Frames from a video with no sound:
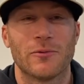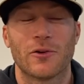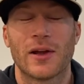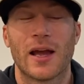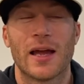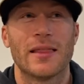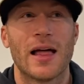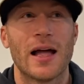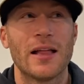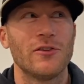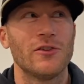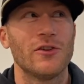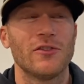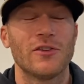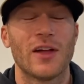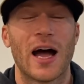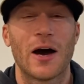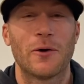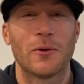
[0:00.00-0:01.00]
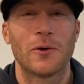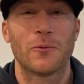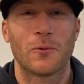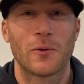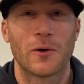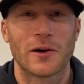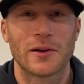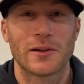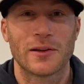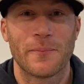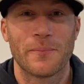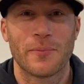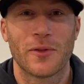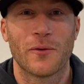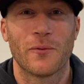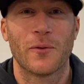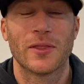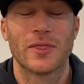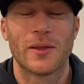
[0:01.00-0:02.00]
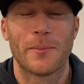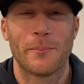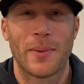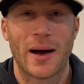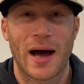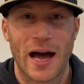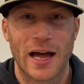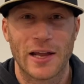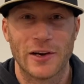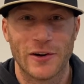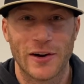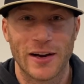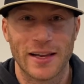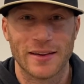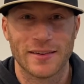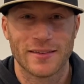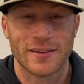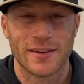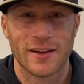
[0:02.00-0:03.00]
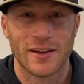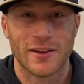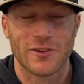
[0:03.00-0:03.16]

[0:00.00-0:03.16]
Okay, that's just how it worked with the Padres.